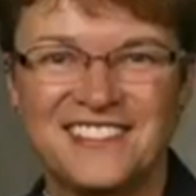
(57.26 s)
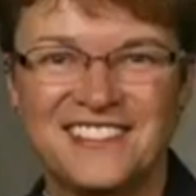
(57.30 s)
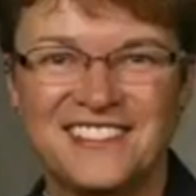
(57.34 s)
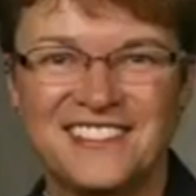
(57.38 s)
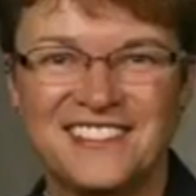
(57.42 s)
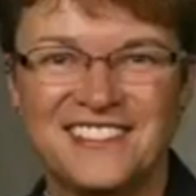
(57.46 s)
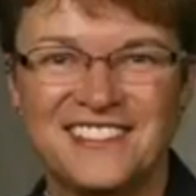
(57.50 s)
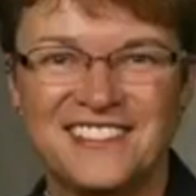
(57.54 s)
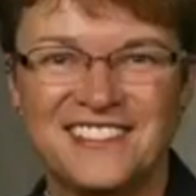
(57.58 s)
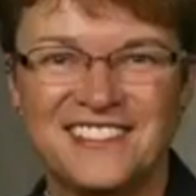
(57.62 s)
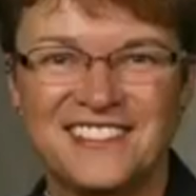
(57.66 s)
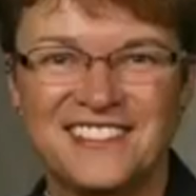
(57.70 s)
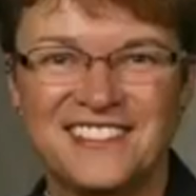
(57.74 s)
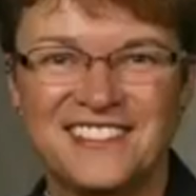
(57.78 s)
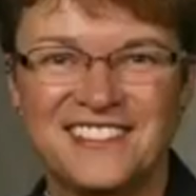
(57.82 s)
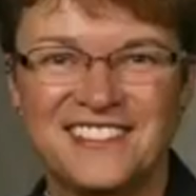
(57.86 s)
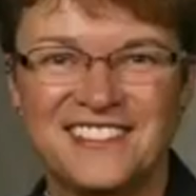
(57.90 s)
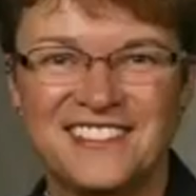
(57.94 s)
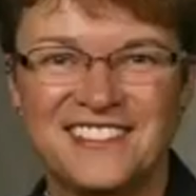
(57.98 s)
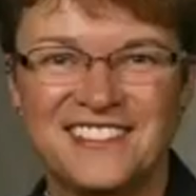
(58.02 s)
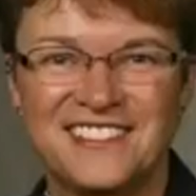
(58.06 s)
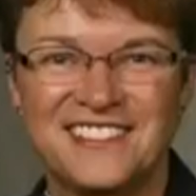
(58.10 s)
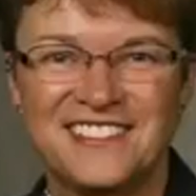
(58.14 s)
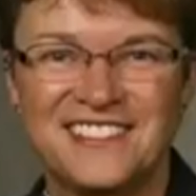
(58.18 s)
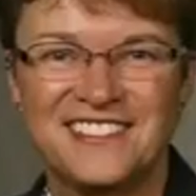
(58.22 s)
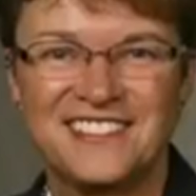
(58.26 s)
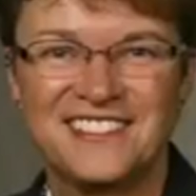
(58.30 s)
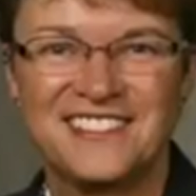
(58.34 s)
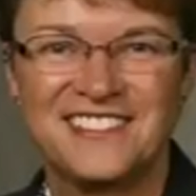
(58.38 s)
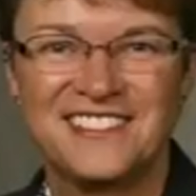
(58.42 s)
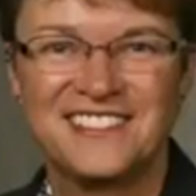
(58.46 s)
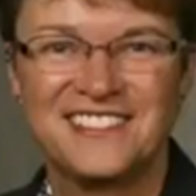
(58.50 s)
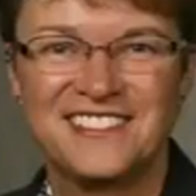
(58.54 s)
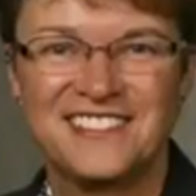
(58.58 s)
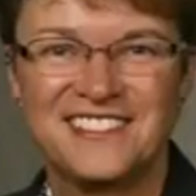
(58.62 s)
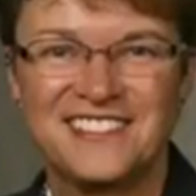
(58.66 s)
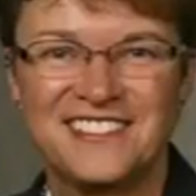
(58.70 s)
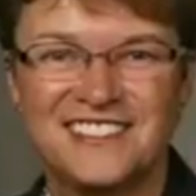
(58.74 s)

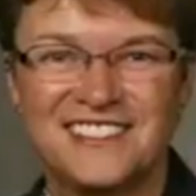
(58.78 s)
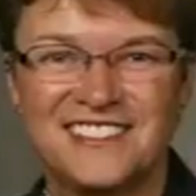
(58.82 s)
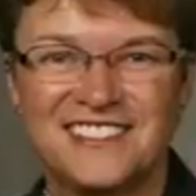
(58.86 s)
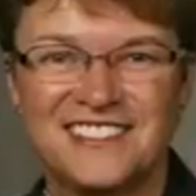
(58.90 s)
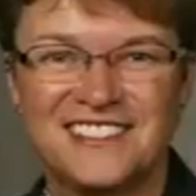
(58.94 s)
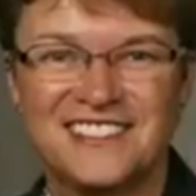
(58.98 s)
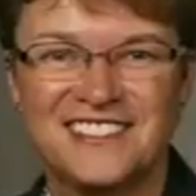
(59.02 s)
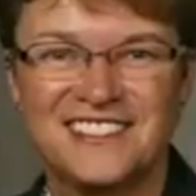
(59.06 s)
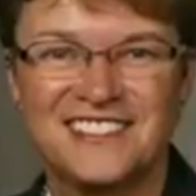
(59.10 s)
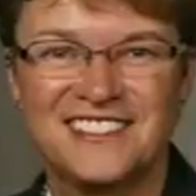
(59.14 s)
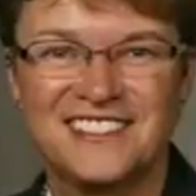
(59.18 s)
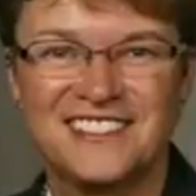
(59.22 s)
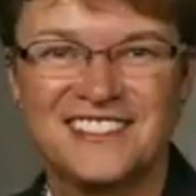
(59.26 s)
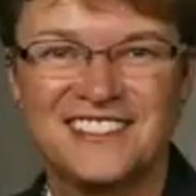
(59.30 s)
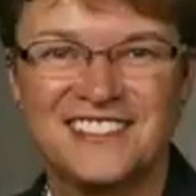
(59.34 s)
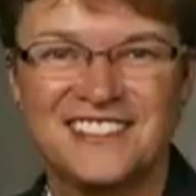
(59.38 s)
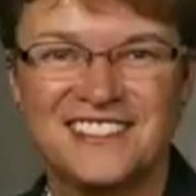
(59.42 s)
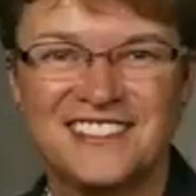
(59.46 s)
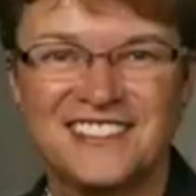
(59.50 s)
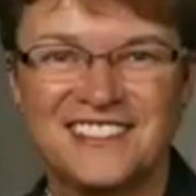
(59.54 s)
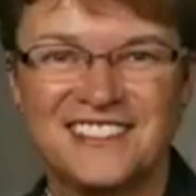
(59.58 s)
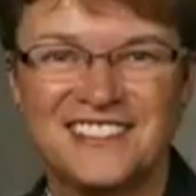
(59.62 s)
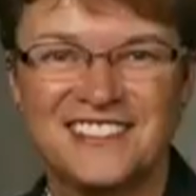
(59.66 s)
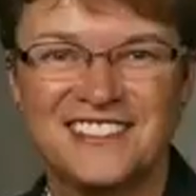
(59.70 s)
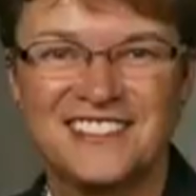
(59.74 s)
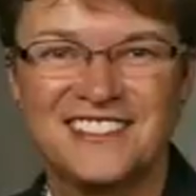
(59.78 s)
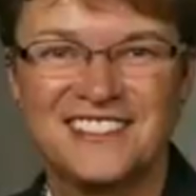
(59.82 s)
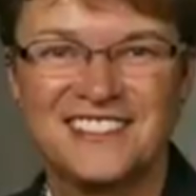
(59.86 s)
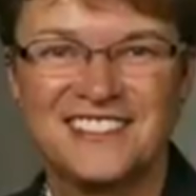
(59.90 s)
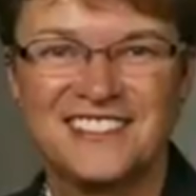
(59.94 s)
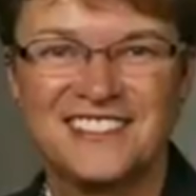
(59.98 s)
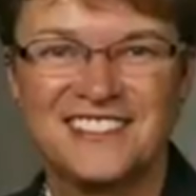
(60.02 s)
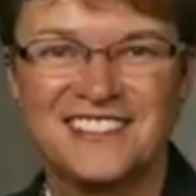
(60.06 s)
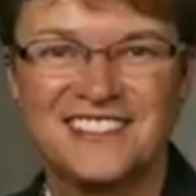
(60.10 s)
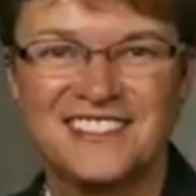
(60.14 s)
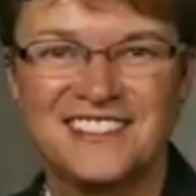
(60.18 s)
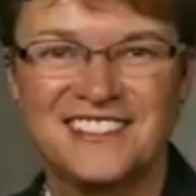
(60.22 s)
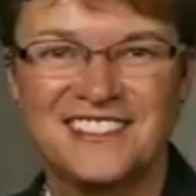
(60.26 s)

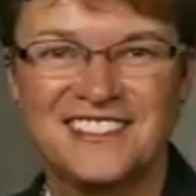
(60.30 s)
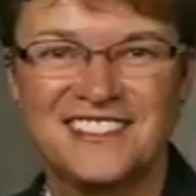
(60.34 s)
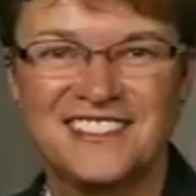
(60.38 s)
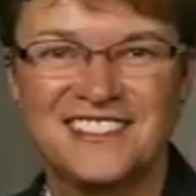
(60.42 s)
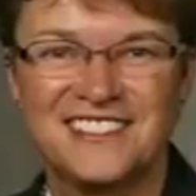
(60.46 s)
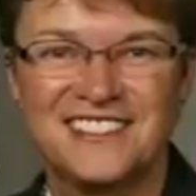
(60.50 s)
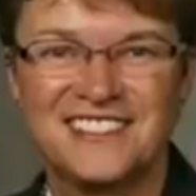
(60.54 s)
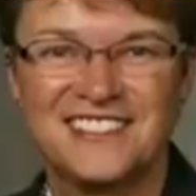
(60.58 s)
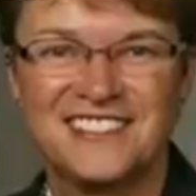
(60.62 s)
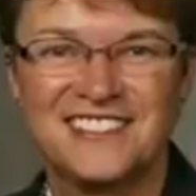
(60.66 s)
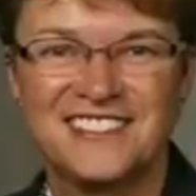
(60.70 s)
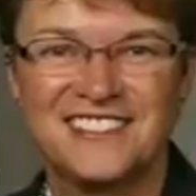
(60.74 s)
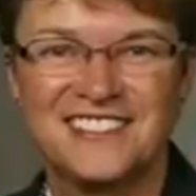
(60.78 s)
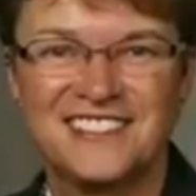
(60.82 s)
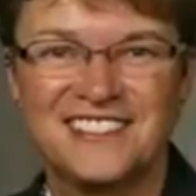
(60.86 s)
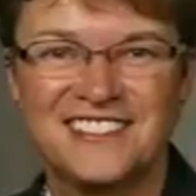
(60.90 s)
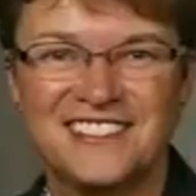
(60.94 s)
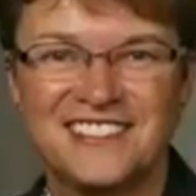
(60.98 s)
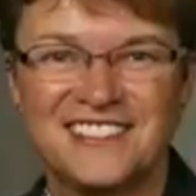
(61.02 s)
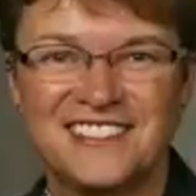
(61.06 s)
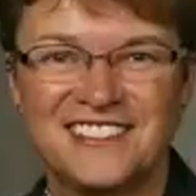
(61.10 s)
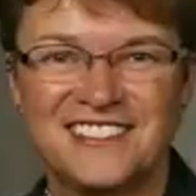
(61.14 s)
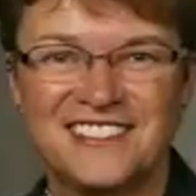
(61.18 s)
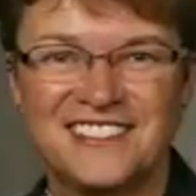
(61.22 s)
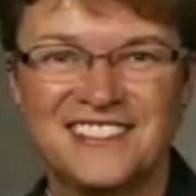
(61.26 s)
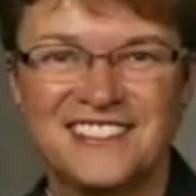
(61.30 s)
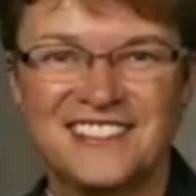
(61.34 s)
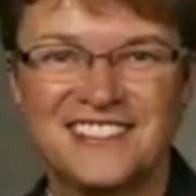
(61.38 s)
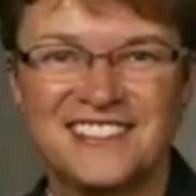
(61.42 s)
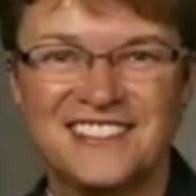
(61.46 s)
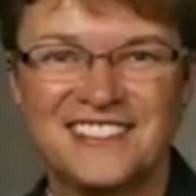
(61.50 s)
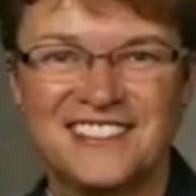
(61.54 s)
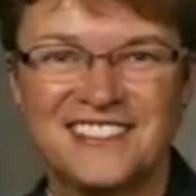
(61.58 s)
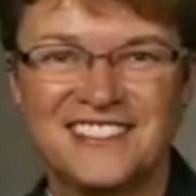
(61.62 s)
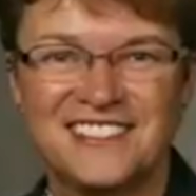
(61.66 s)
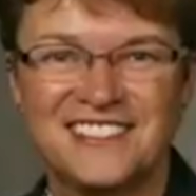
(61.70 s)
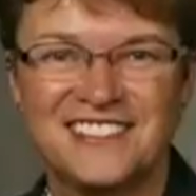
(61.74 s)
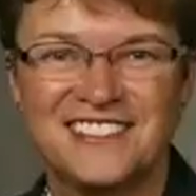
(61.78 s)

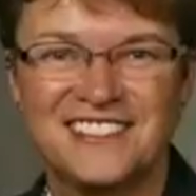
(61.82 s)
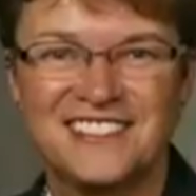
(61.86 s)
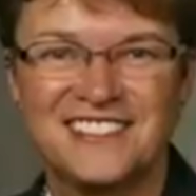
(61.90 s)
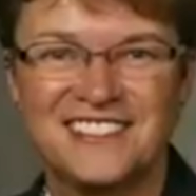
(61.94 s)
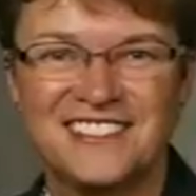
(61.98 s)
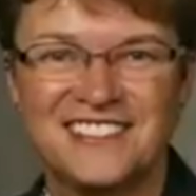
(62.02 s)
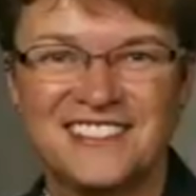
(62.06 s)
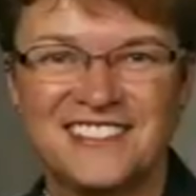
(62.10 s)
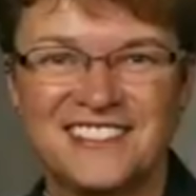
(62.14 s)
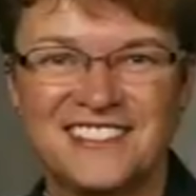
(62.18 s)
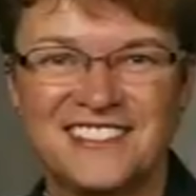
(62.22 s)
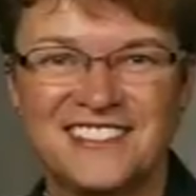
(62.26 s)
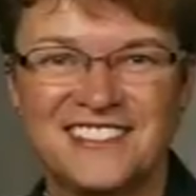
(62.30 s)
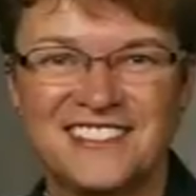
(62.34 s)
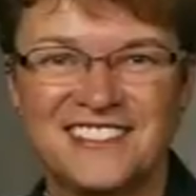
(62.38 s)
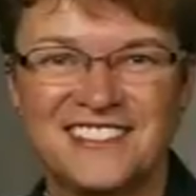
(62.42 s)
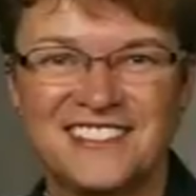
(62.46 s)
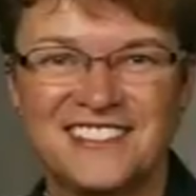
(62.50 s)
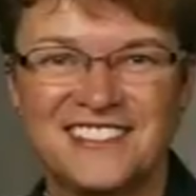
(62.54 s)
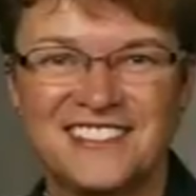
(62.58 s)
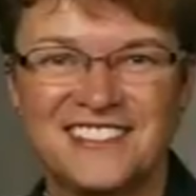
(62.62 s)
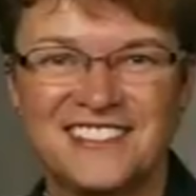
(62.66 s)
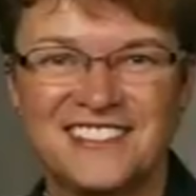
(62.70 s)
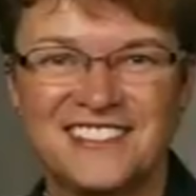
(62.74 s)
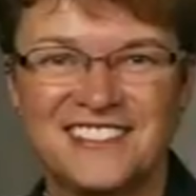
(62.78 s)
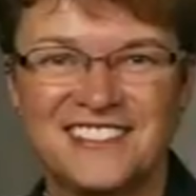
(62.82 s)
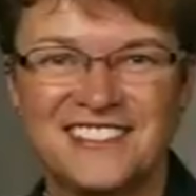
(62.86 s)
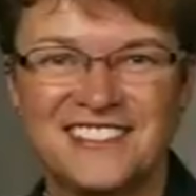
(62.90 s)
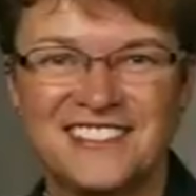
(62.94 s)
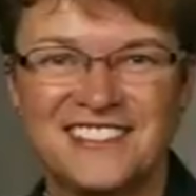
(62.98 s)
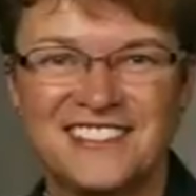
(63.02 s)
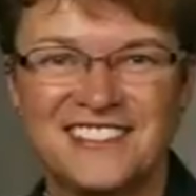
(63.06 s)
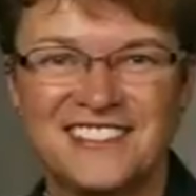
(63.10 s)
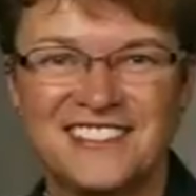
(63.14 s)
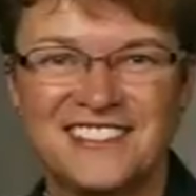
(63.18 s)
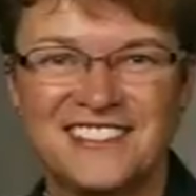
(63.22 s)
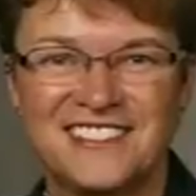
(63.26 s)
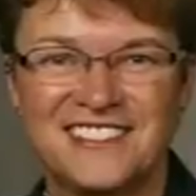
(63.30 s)

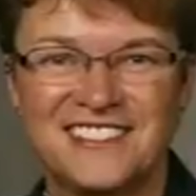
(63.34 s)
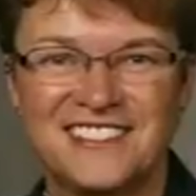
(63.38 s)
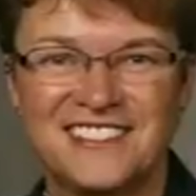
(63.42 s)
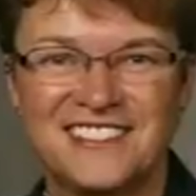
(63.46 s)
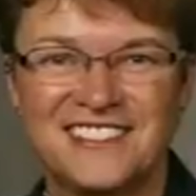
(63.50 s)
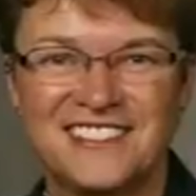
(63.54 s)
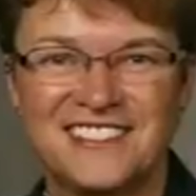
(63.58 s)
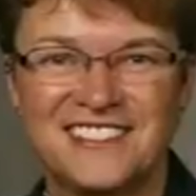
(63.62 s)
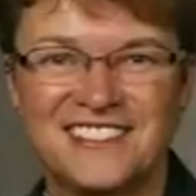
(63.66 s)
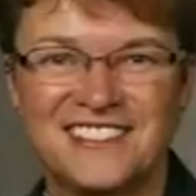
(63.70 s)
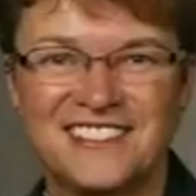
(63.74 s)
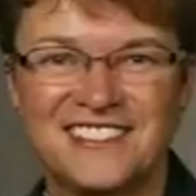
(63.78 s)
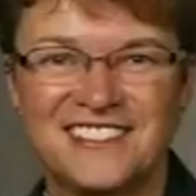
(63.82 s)
[no speech]